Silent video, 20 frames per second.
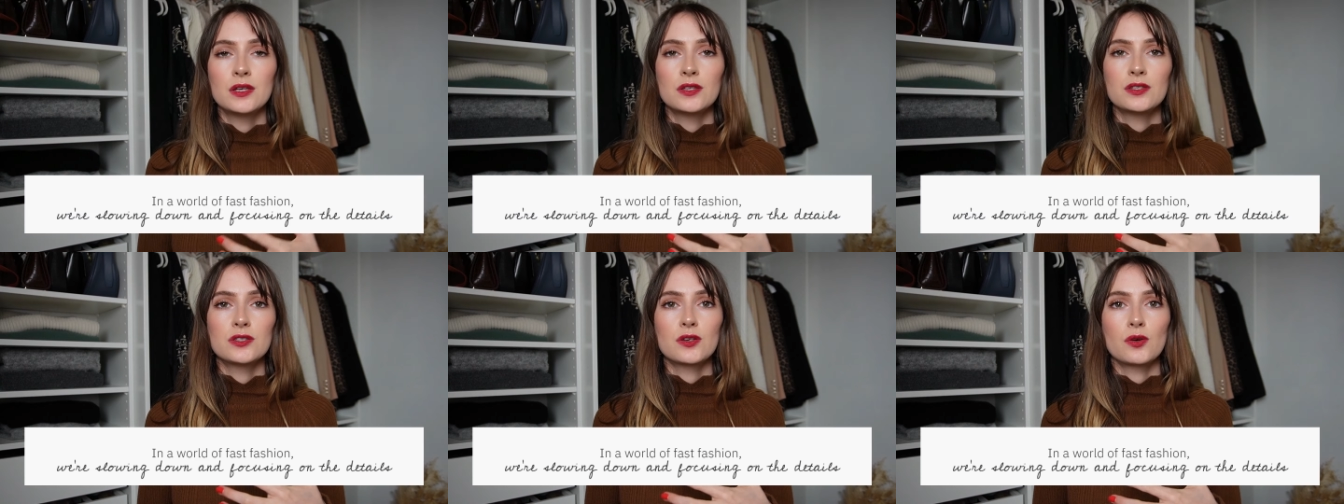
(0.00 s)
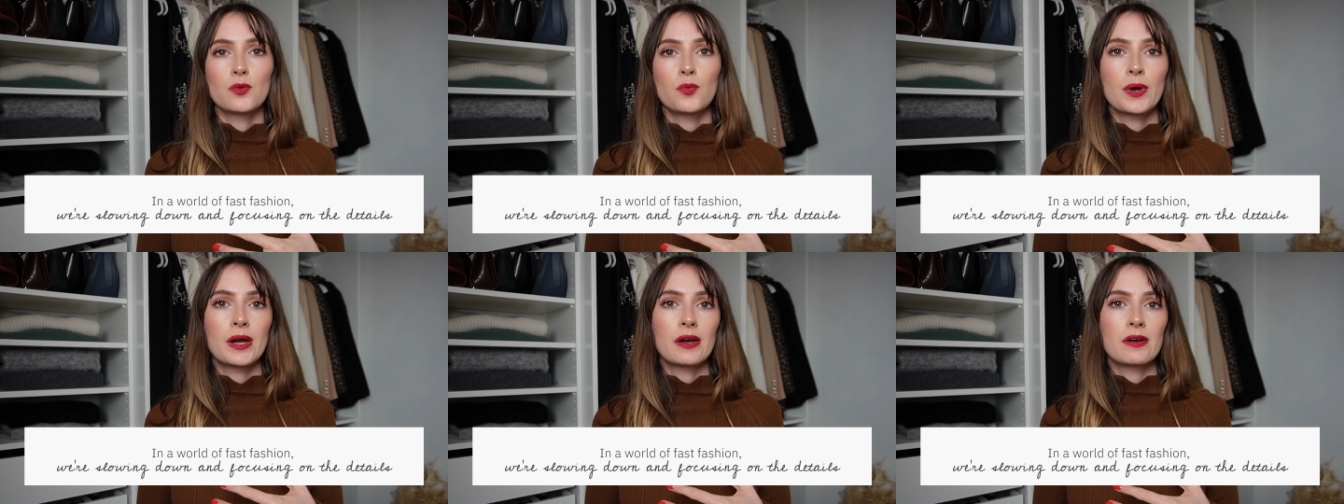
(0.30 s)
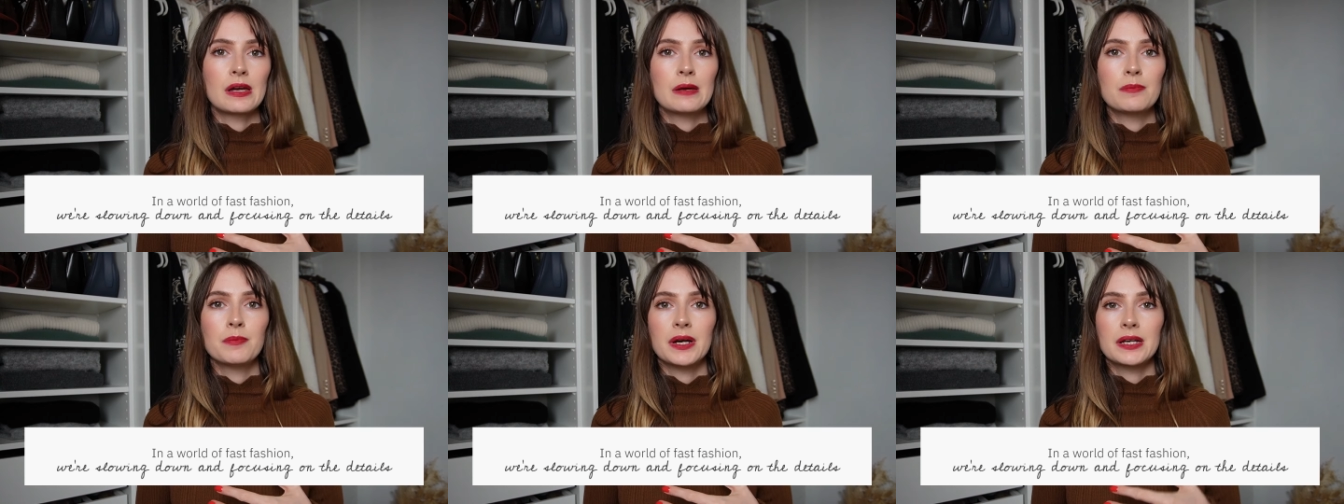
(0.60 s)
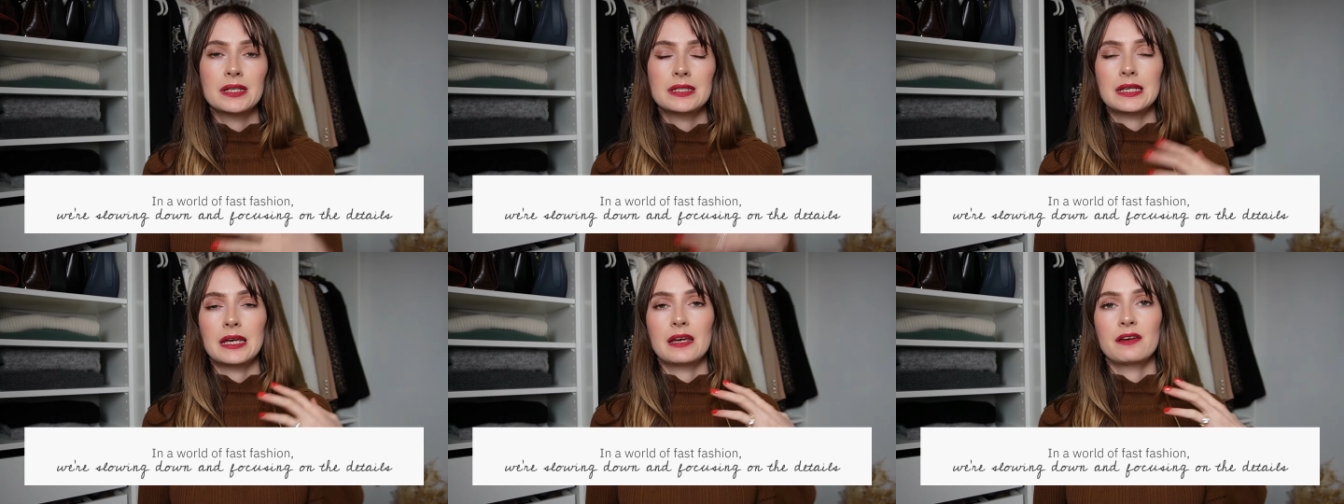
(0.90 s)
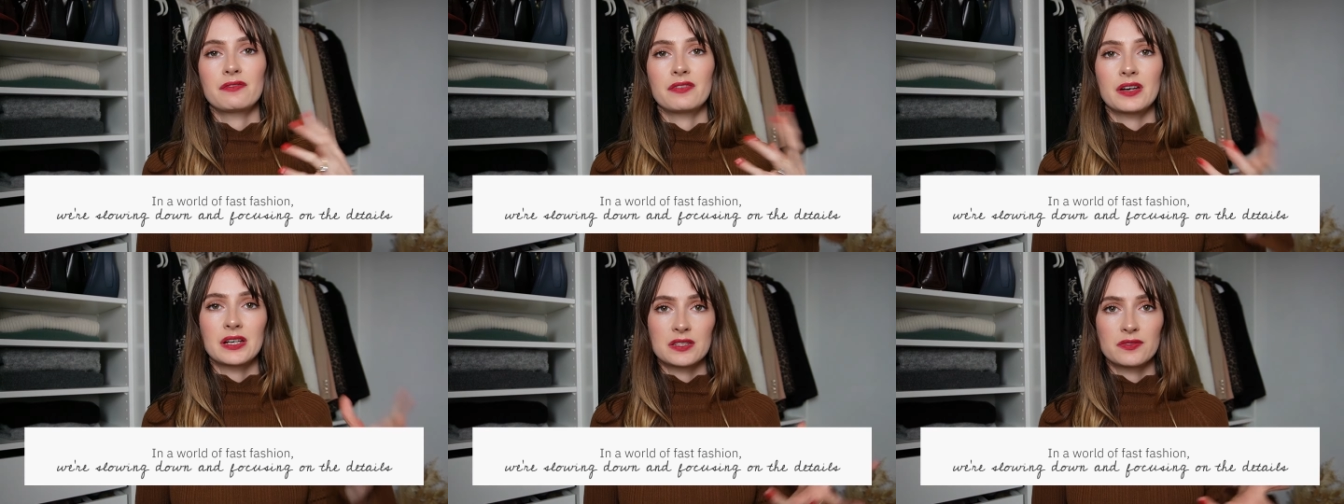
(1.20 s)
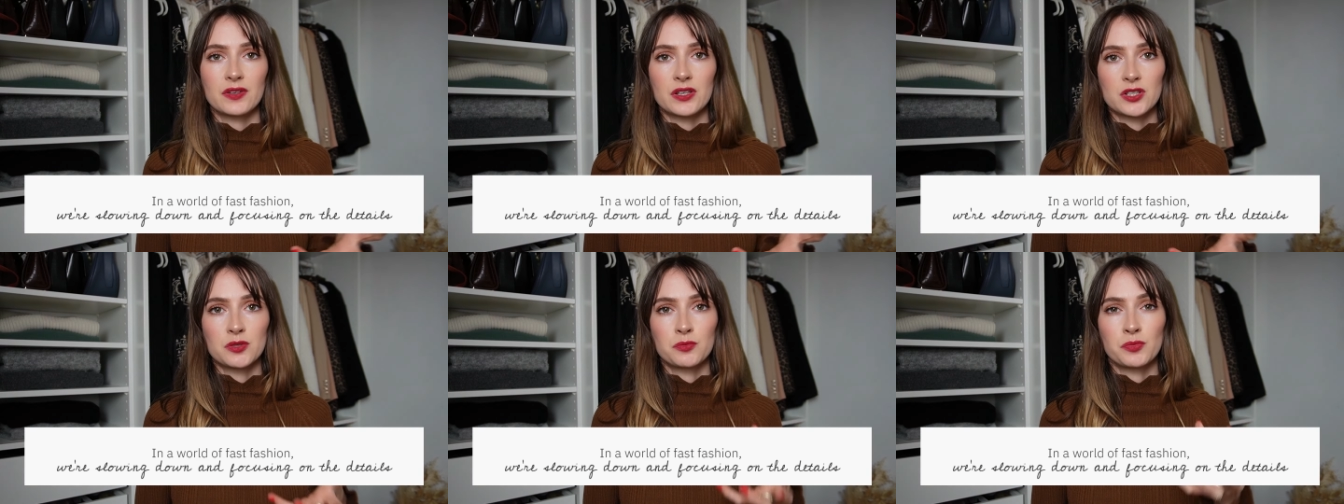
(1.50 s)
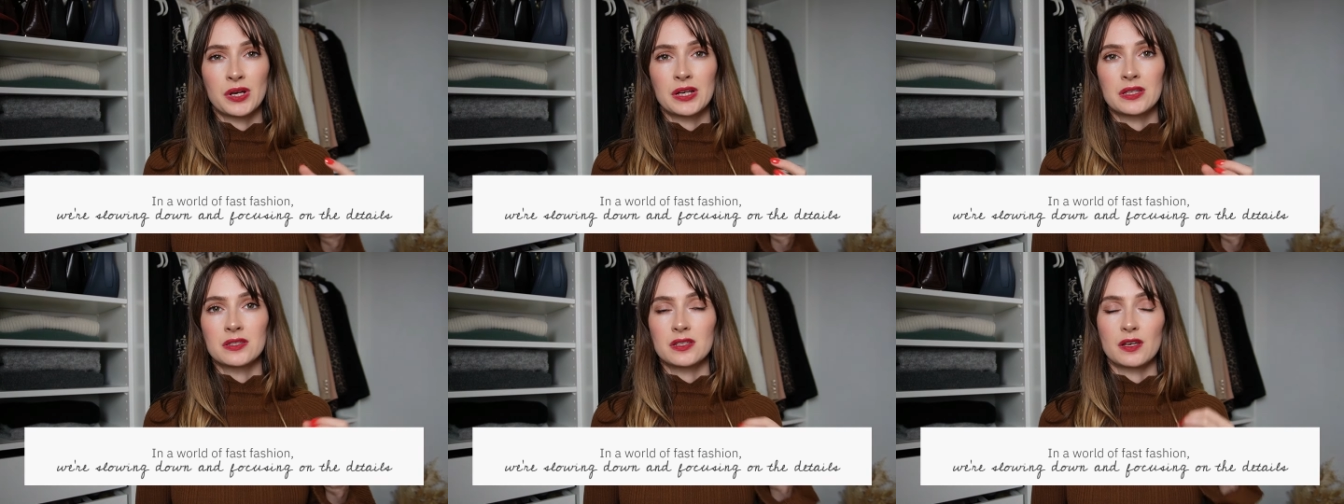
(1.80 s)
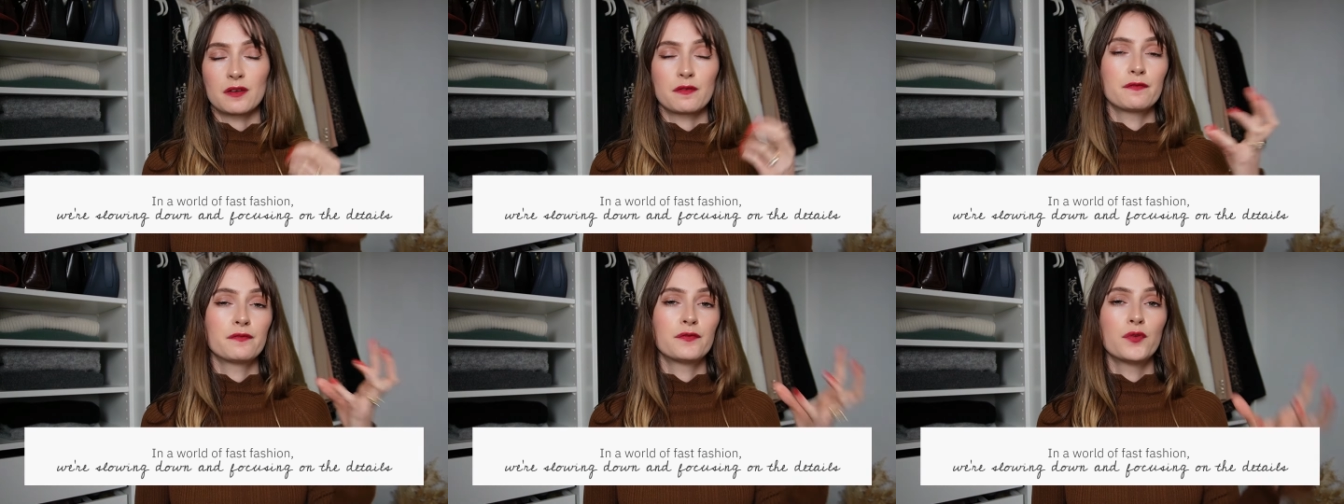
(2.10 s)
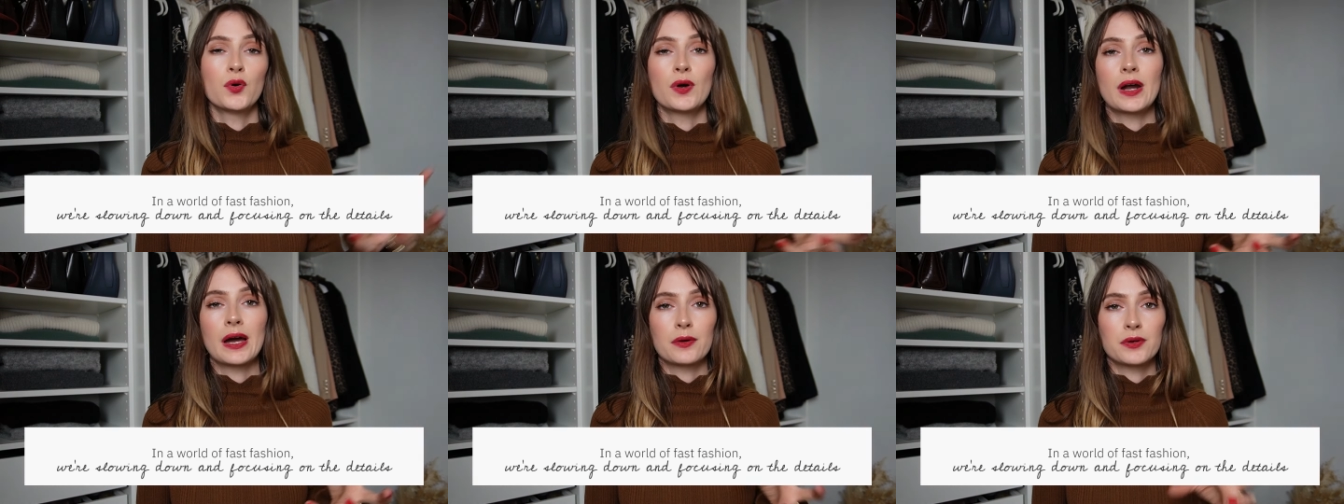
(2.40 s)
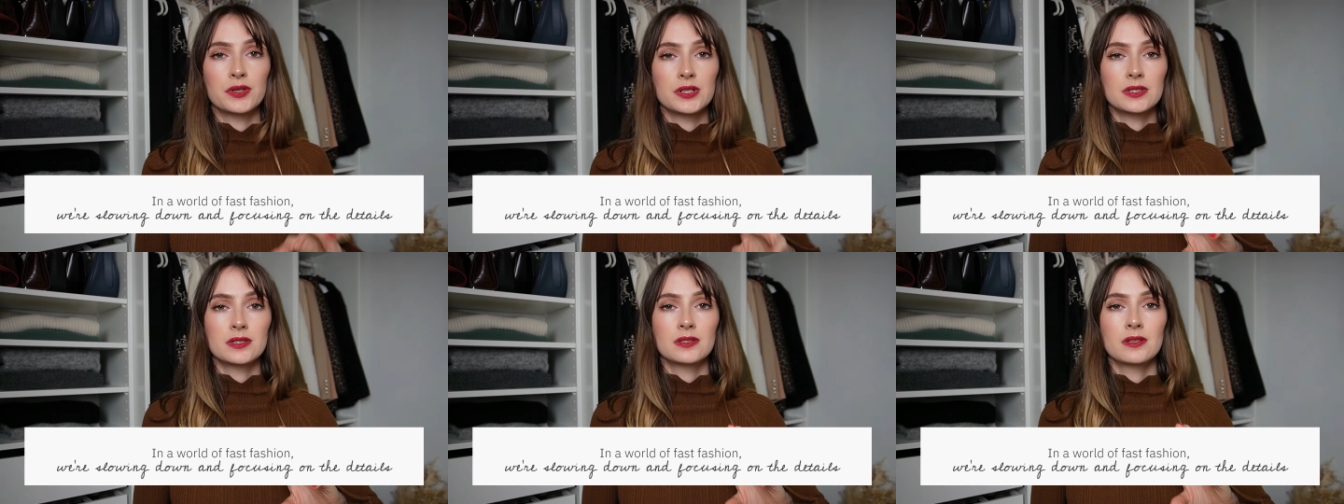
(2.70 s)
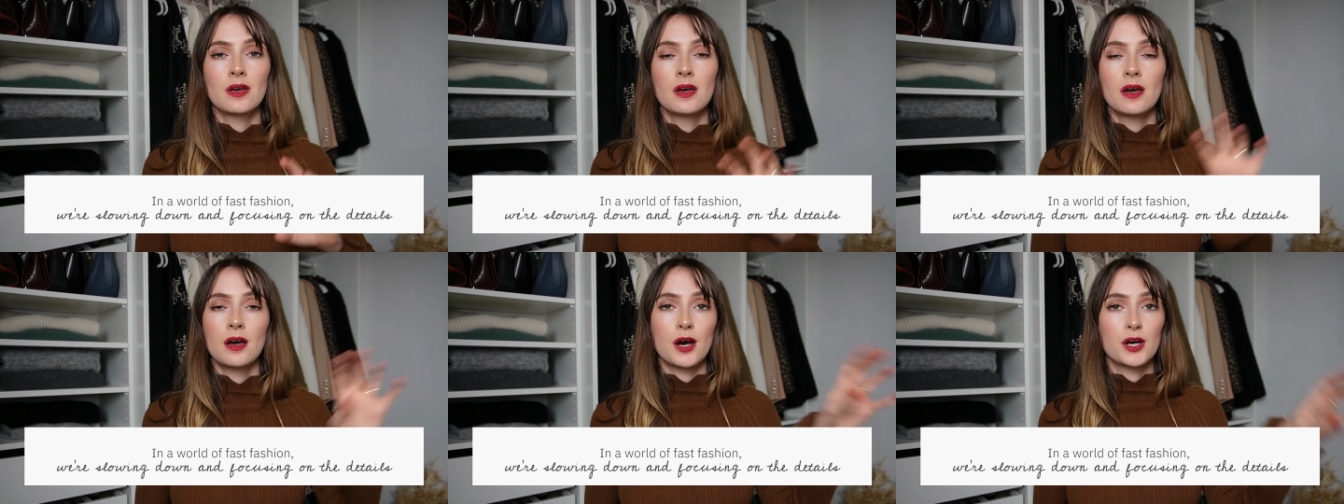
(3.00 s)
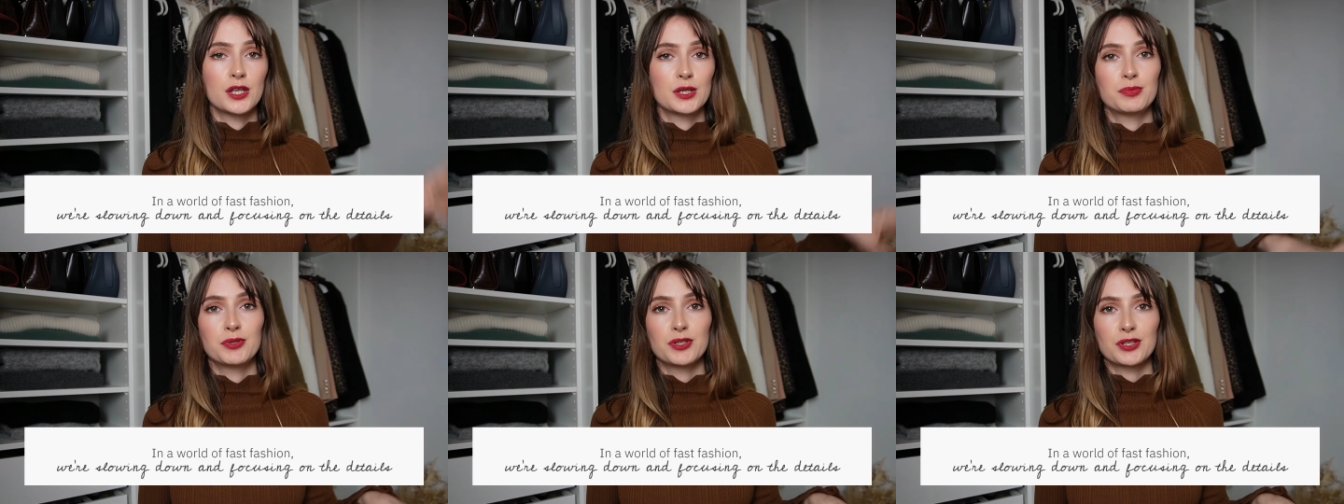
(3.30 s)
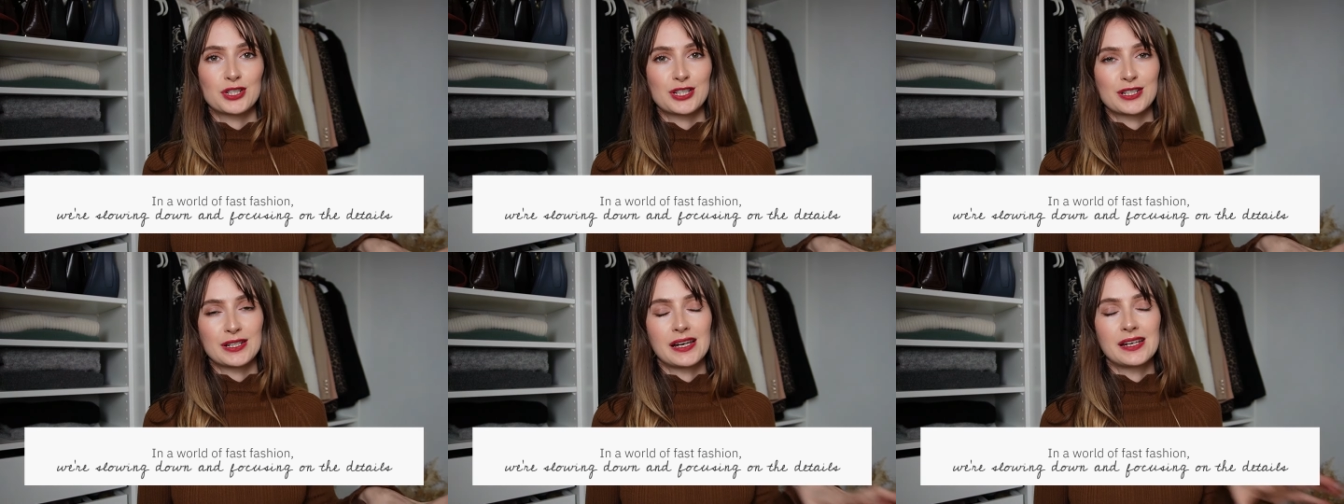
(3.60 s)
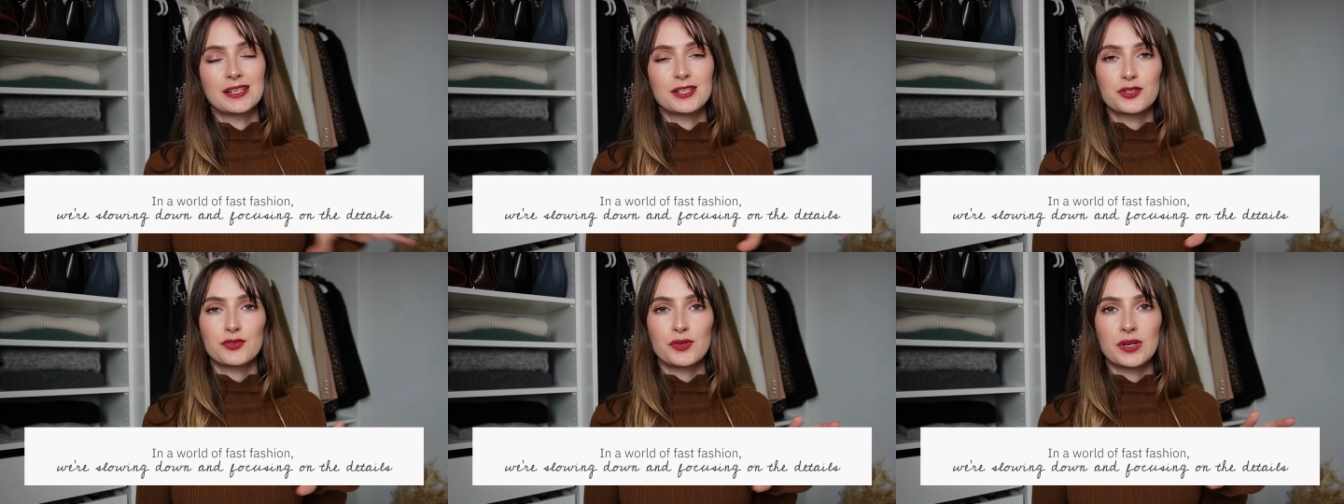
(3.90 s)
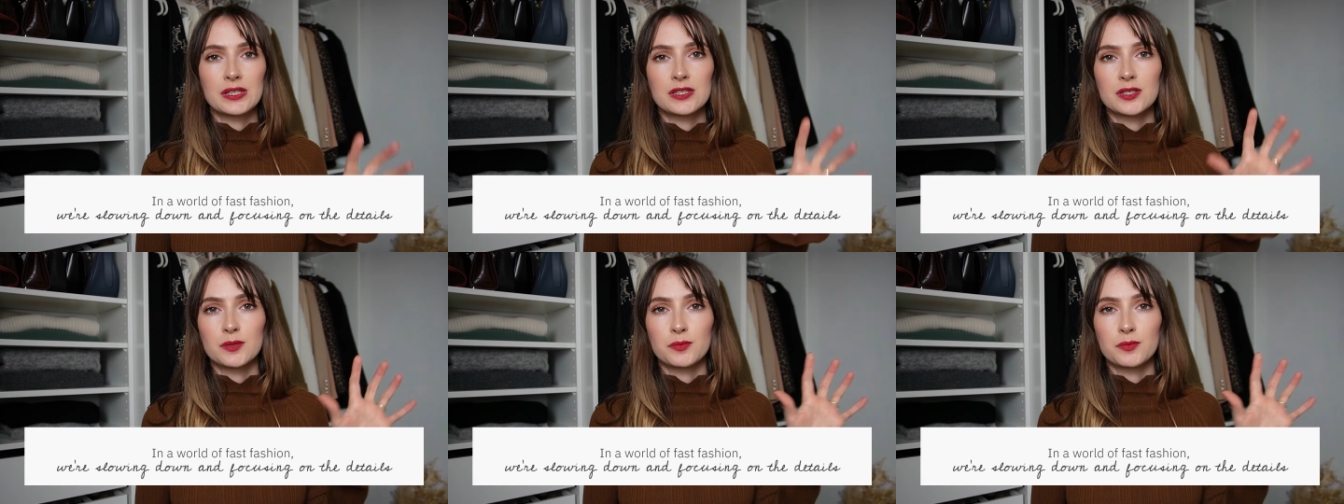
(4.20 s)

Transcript: so where it might take fast fashion brands like 4 hours on the production line to create